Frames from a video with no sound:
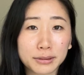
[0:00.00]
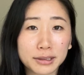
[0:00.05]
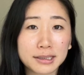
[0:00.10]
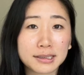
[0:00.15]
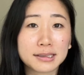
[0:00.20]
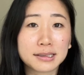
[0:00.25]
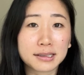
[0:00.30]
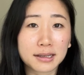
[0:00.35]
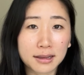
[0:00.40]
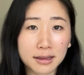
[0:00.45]

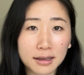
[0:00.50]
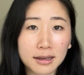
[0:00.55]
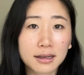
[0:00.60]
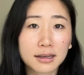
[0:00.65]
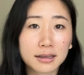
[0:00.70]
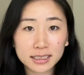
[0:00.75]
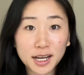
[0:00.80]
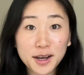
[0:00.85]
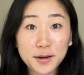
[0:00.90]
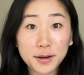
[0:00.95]
place to
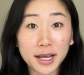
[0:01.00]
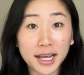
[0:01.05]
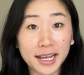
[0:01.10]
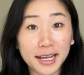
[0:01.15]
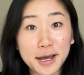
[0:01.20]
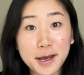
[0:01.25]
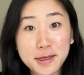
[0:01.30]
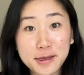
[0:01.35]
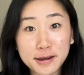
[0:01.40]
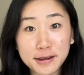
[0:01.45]
think. Okay,
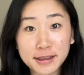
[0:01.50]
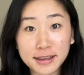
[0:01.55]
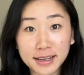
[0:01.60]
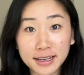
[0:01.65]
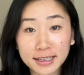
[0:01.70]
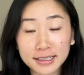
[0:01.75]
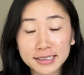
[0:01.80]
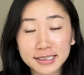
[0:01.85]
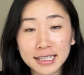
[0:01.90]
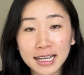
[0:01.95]
other things
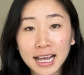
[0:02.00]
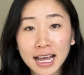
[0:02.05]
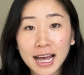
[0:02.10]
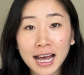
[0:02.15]
Things.